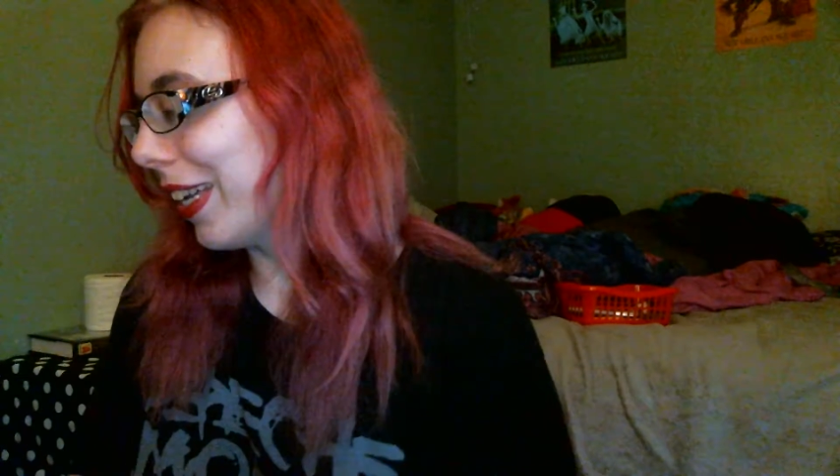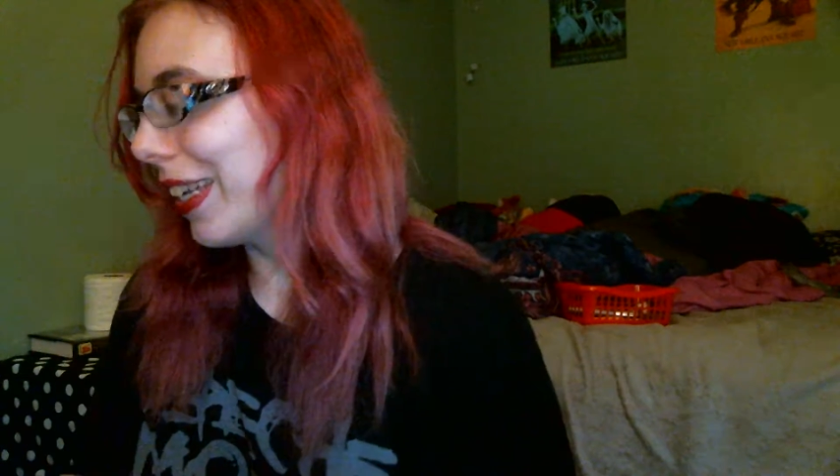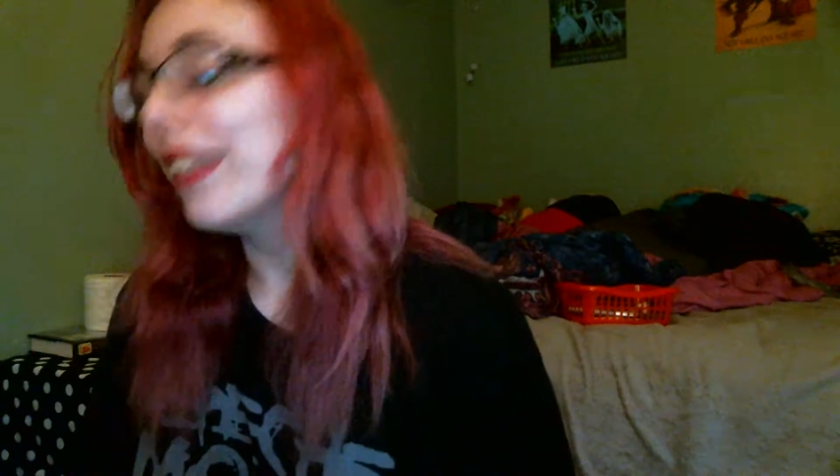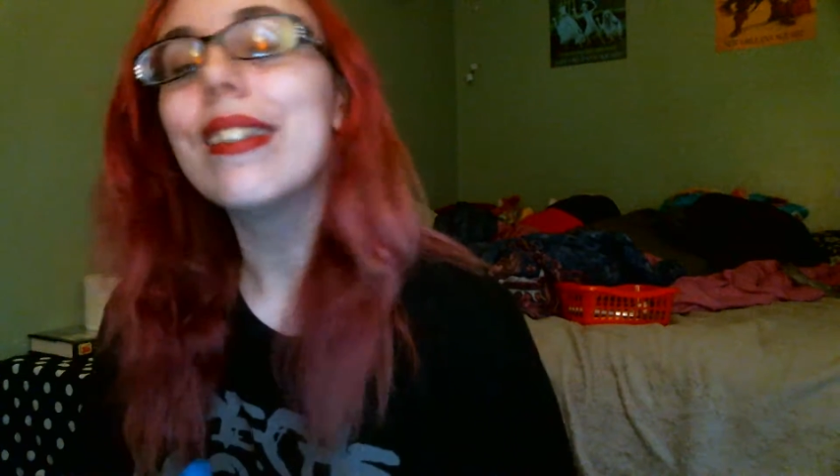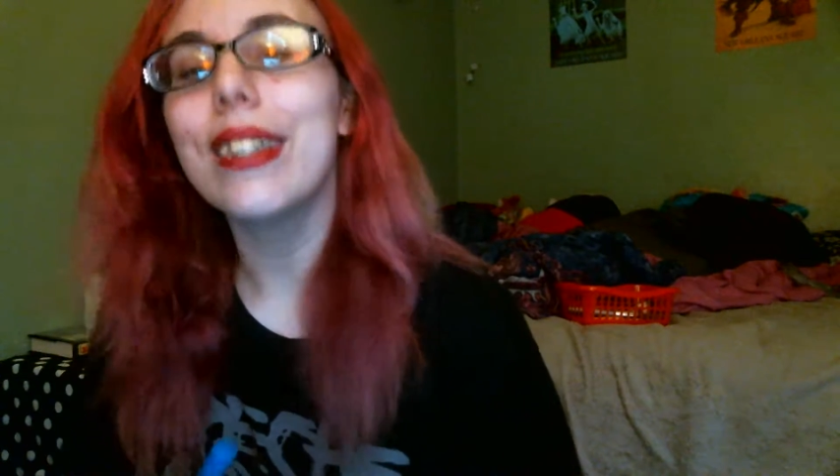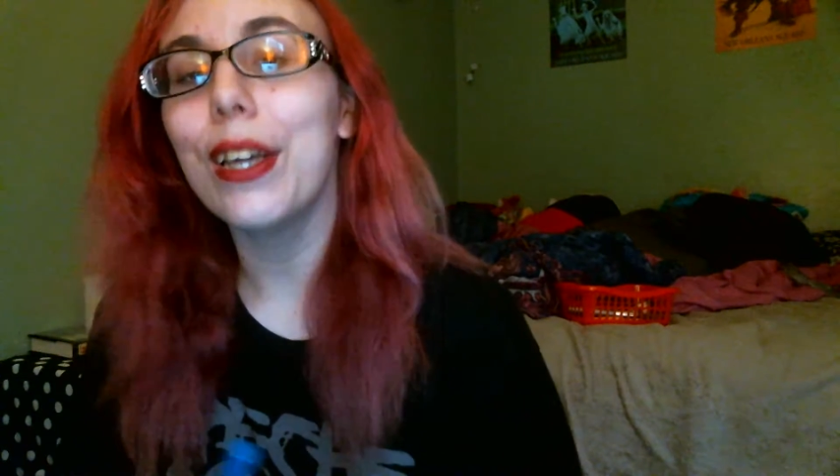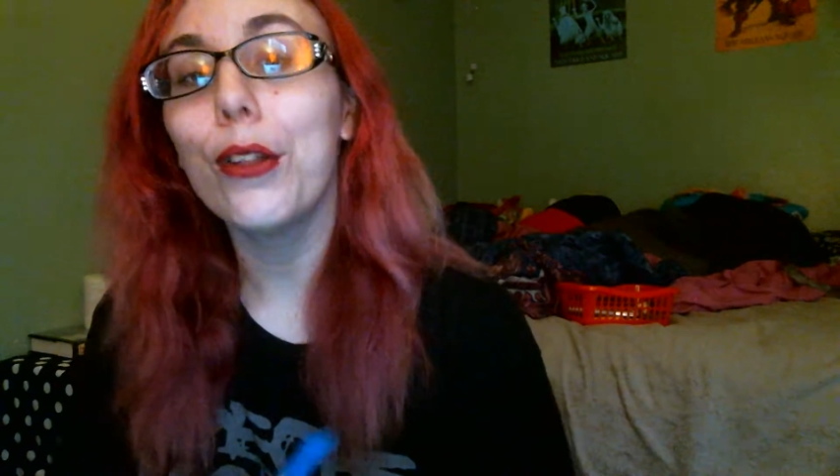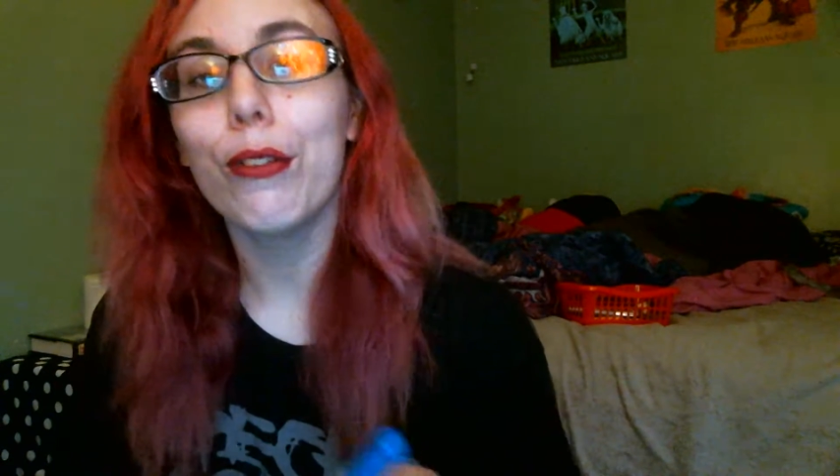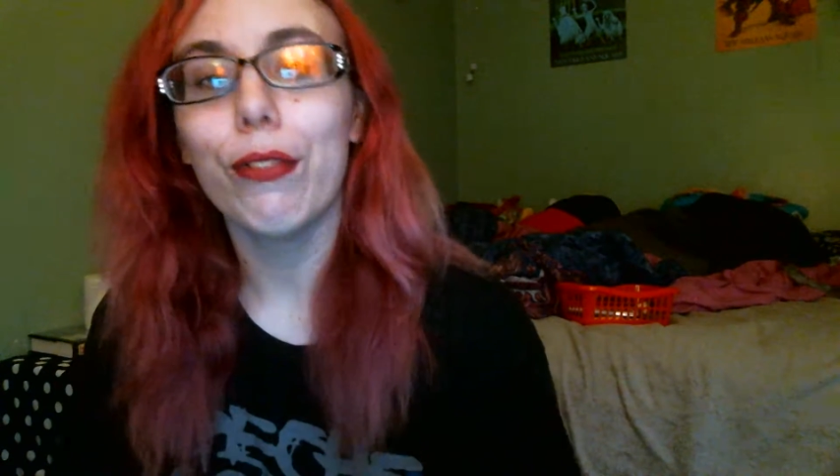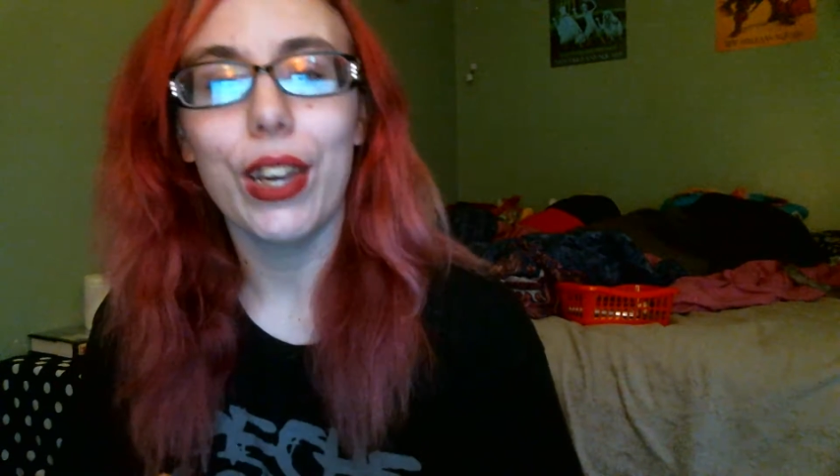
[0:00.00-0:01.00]

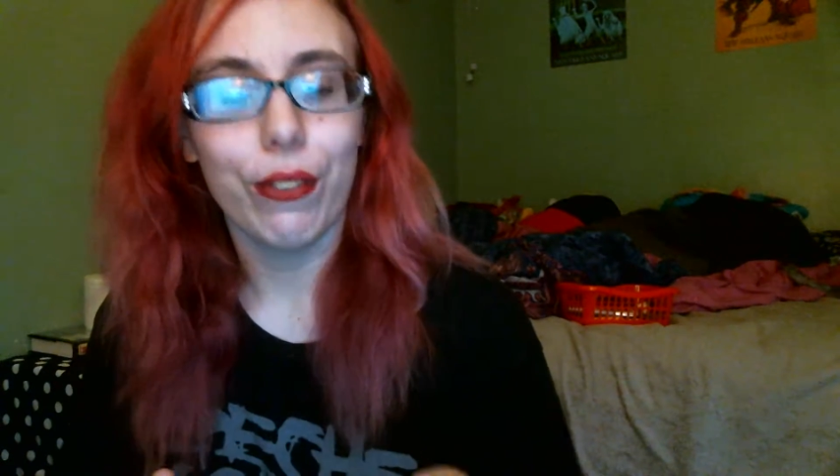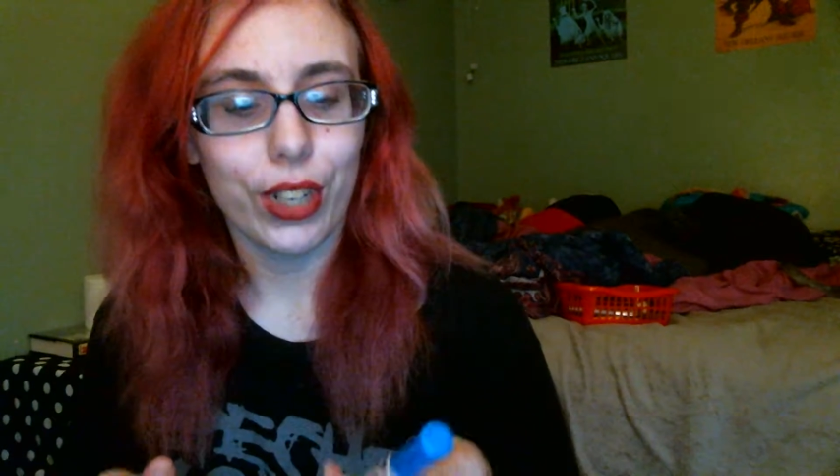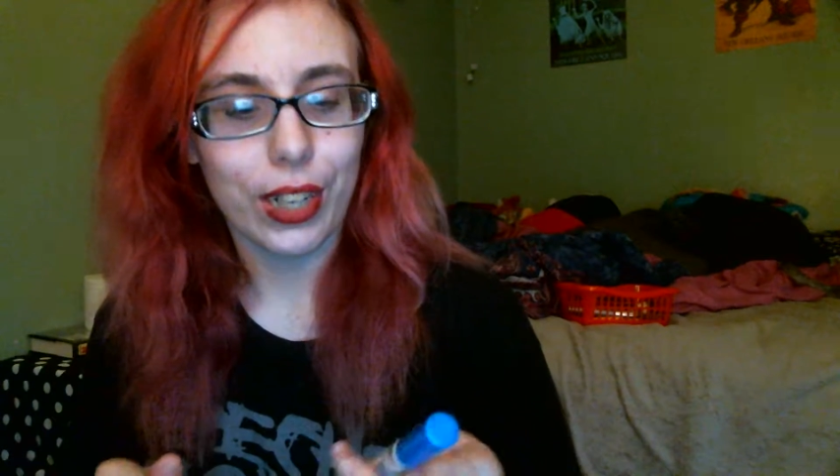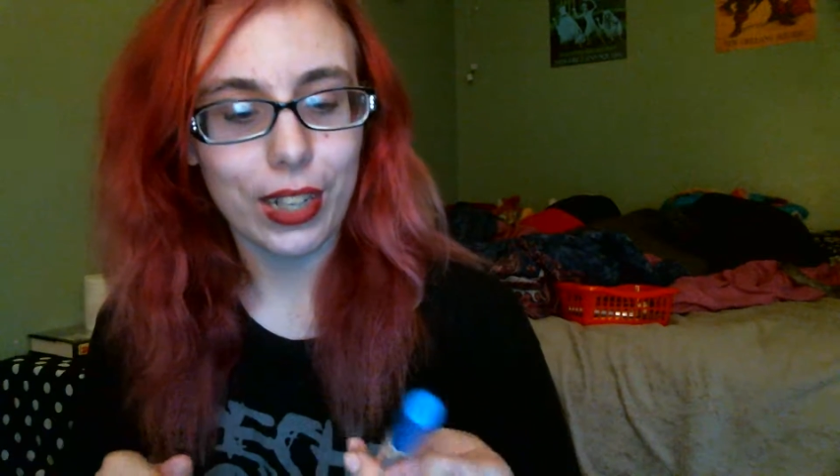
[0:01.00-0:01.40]
Concealer favorite